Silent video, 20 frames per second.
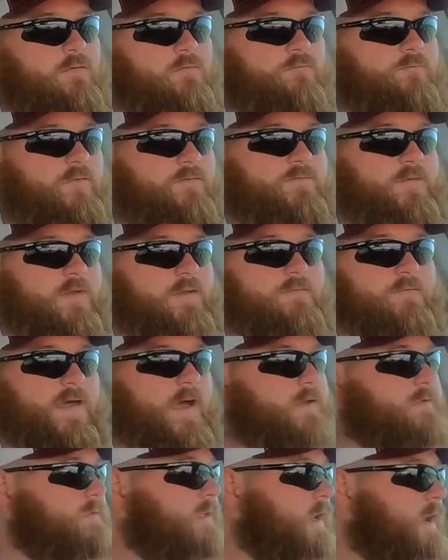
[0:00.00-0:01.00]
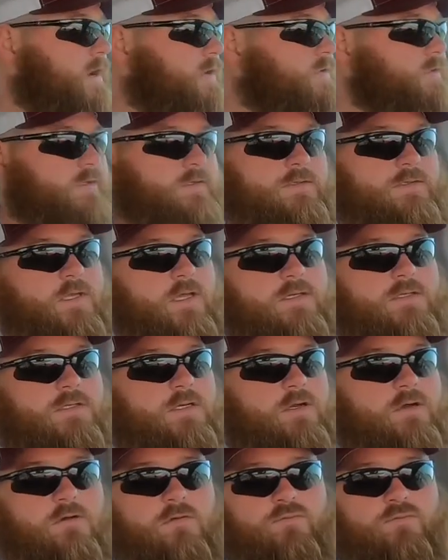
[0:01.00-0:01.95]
15,000 hours in the skid steer,